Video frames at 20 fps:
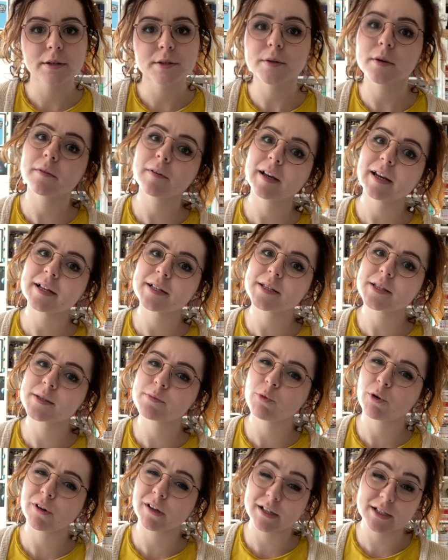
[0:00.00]
So I realised this
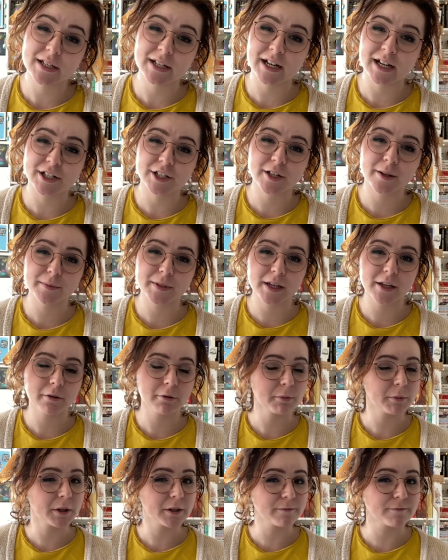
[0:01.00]
morning I didn't actually update you
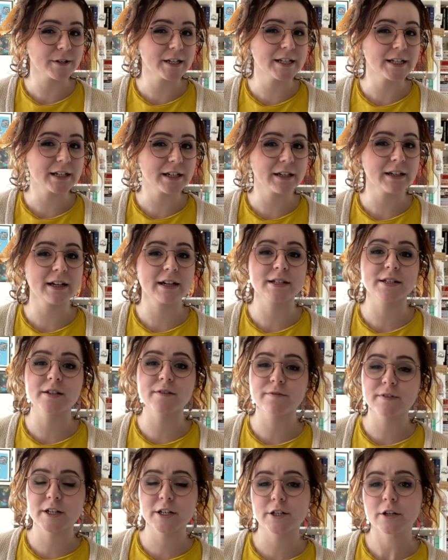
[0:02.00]
on what I'm reading. As I
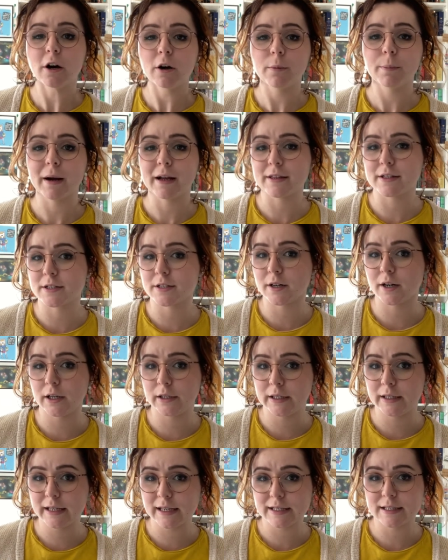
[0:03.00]
finished Hold Back the Tide
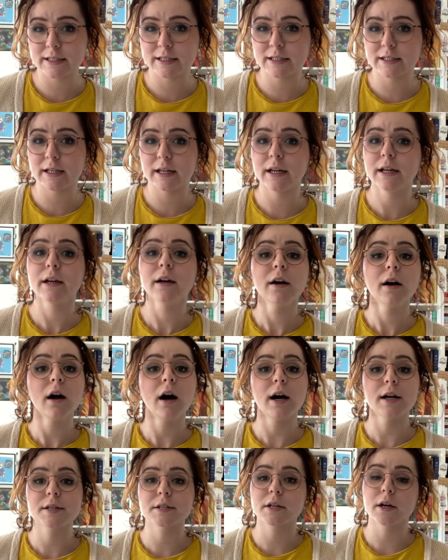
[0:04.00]
yesterday,
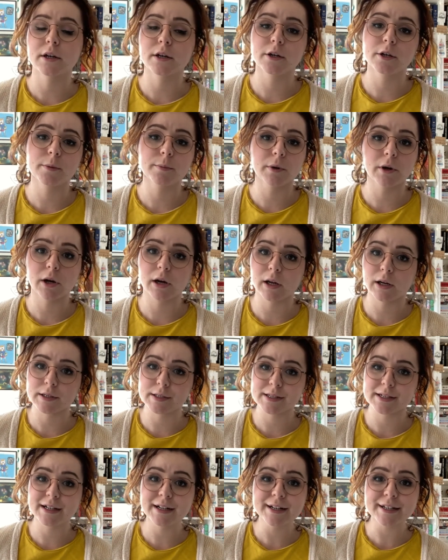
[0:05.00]
I started a new book
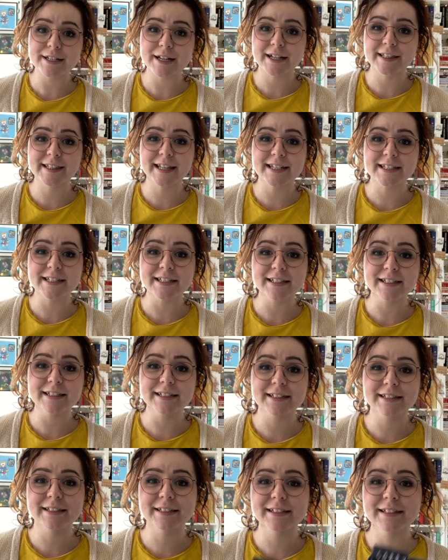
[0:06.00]
last night and that
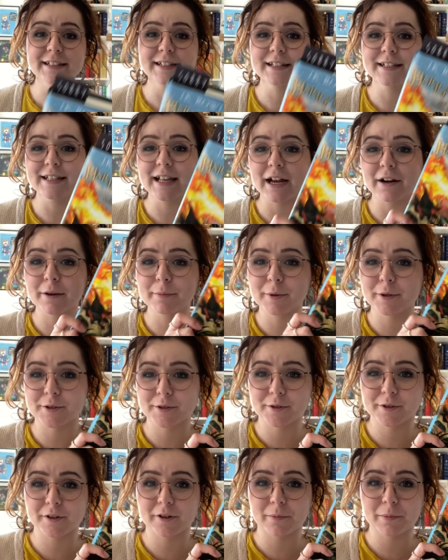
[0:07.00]
is Harry Potter
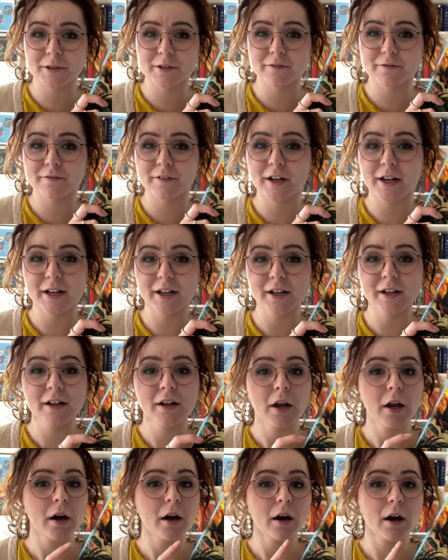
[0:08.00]
and the Goblet of Fire.
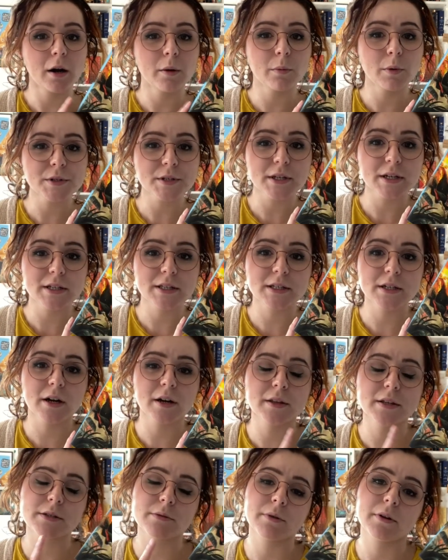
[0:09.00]
I was going to start
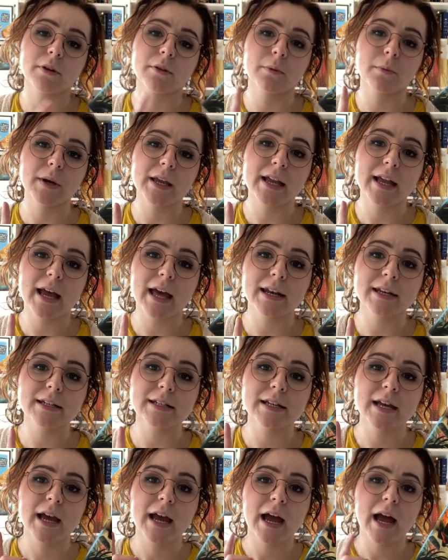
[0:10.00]
this one at the
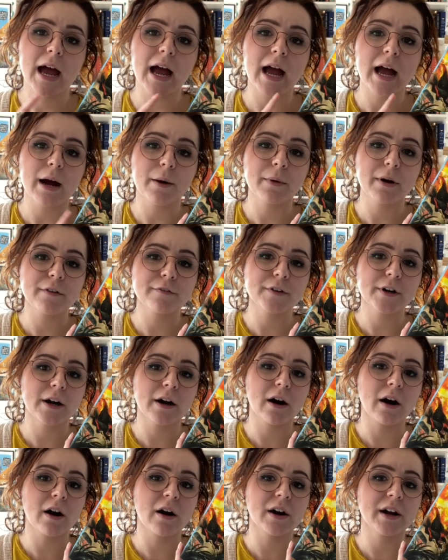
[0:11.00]
weekend.
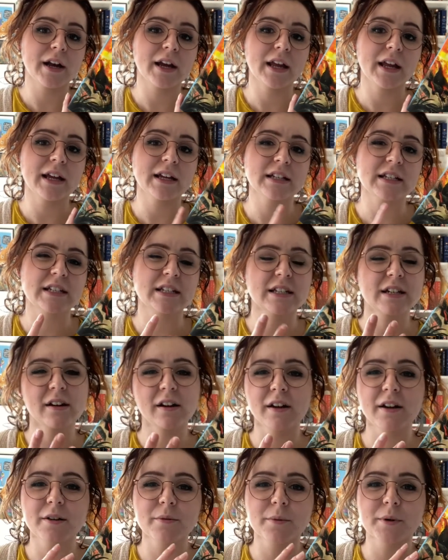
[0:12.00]
However, I
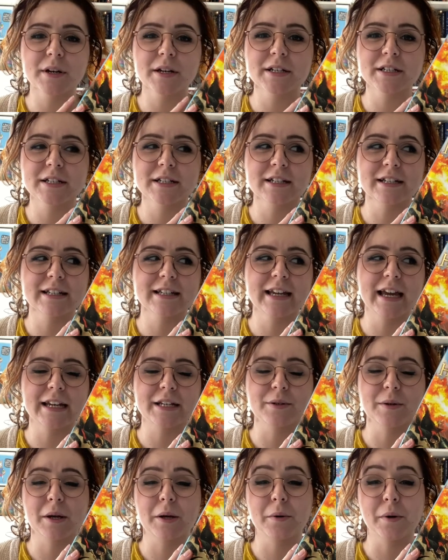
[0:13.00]
kind of wanted to get
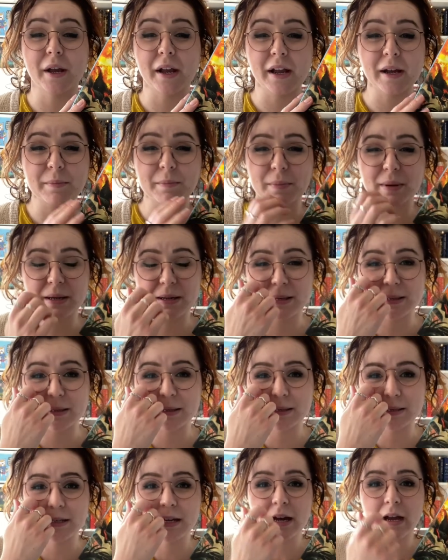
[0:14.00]
to it quicker because